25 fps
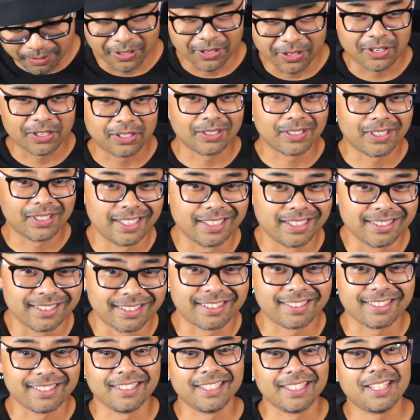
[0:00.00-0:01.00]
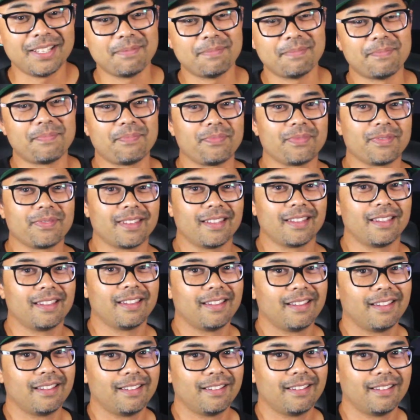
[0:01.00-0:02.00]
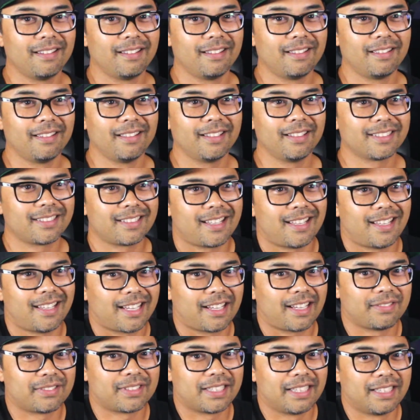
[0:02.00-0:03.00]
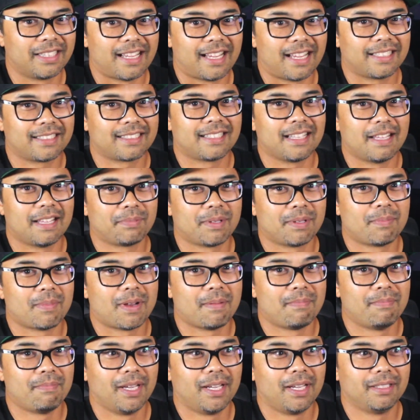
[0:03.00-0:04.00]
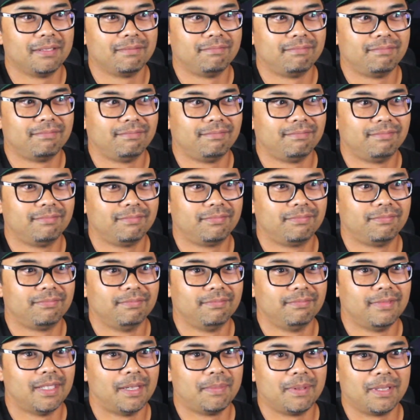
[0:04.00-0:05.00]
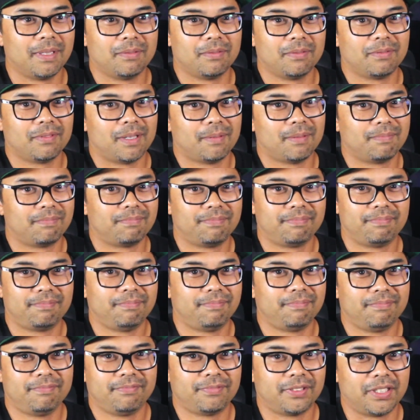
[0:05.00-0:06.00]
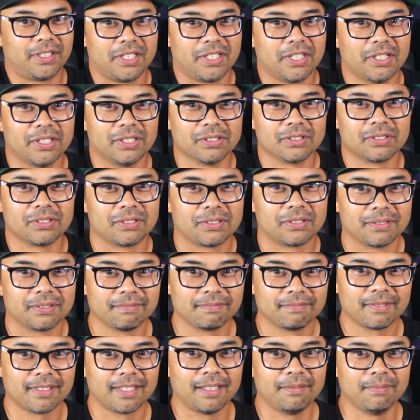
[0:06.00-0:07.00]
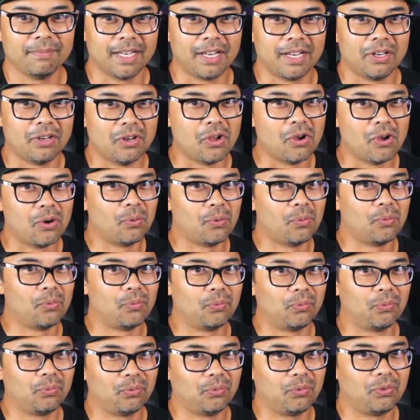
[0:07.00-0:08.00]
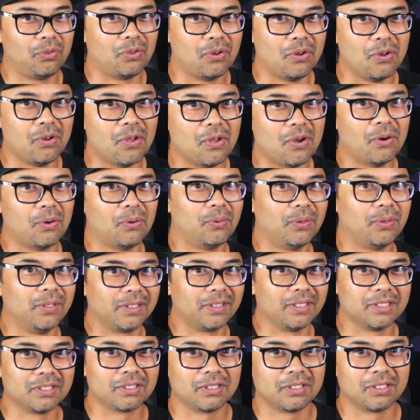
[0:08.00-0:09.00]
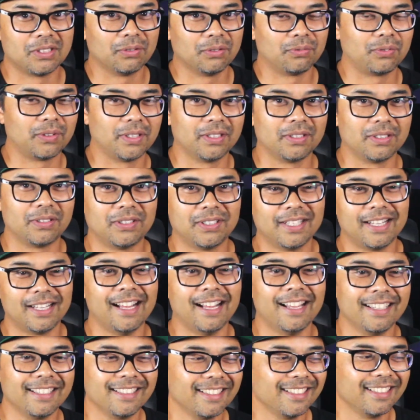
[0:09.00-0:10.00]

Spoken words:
ready to sleep. It's not like I've not slept in my bed, I mean, for years. I mean, I know, you know when things are different or not.